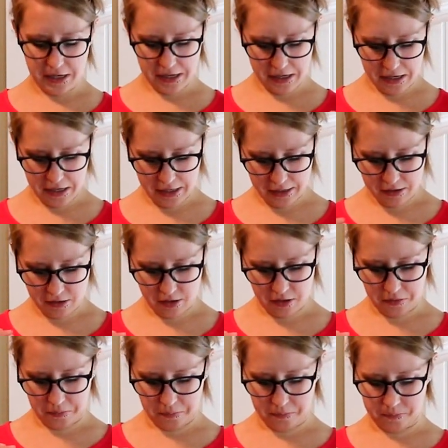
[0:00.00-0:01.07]
and I had
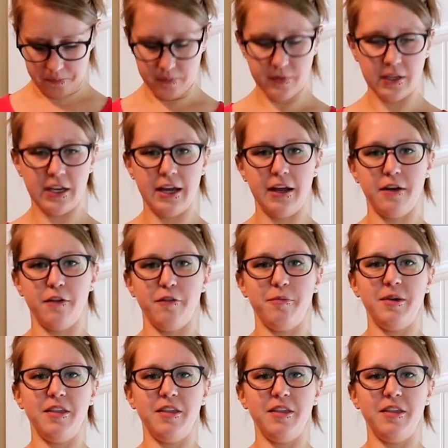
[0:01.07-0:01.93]
to kind of